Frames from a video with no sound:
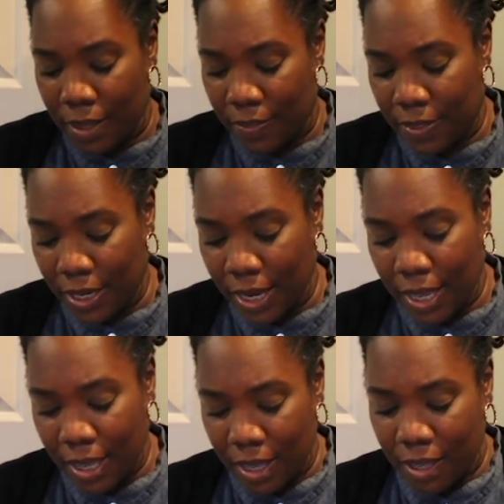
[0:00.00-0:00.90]
Then I
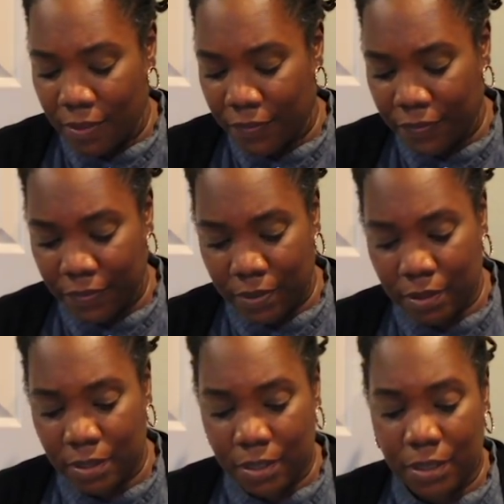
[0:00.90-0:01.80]
have
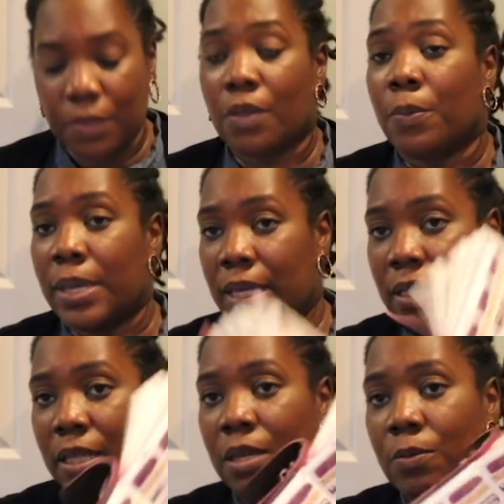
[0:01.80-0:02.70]
the
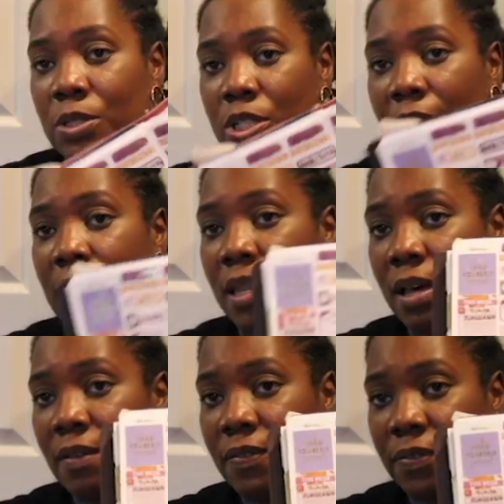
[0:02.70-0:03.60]
weekly, which I
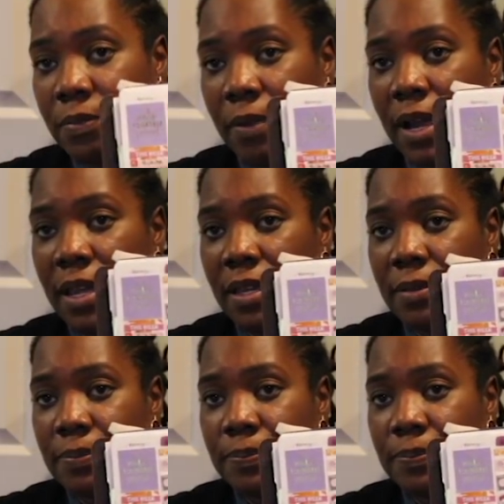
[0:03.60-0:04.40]
love, right?